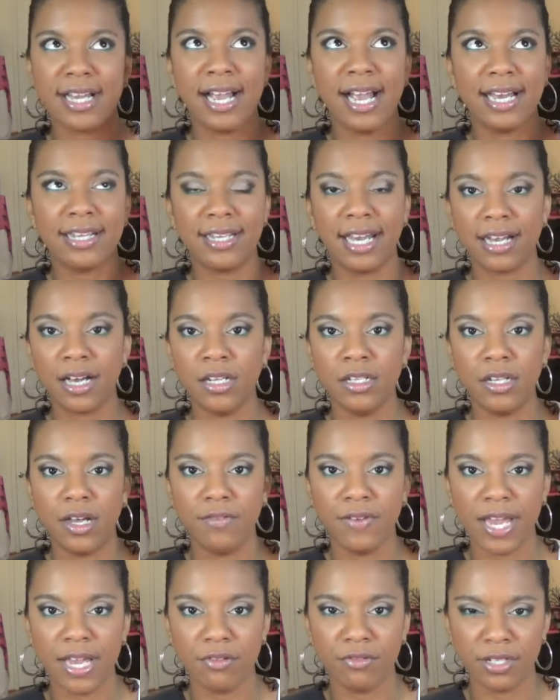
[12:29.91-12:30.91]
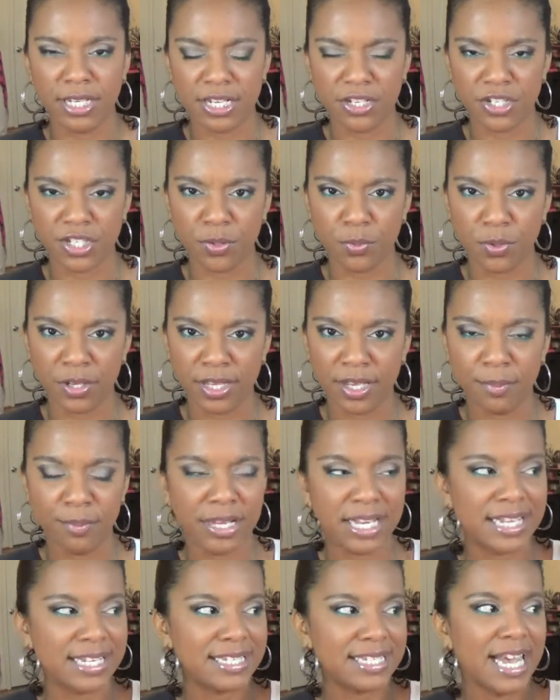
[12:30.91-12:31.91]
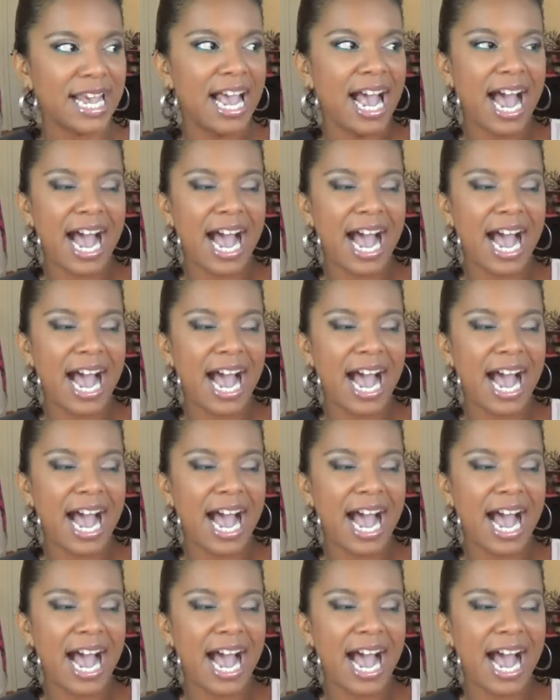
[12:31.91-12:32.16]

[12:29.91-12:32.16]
I had like a love-hate relationship with it, because